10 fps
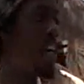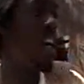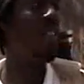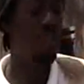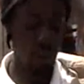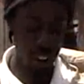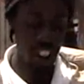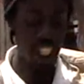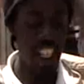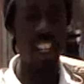here for
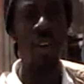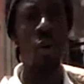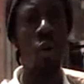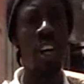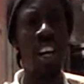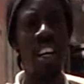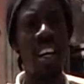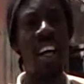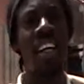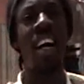fishing,
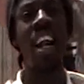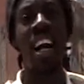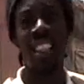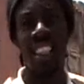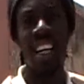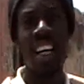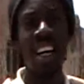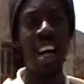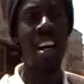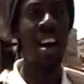cooking, and relax.
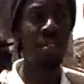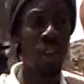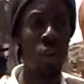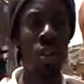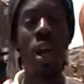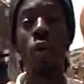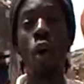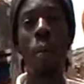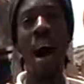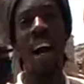And afternoon, they
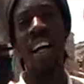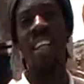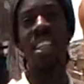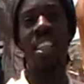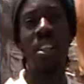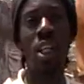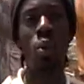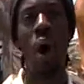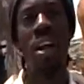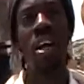go back.
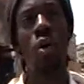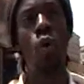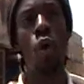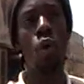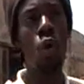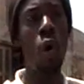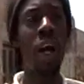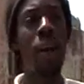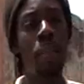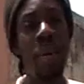That's why they call
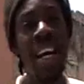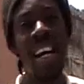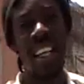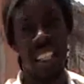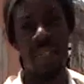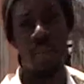Goree beer.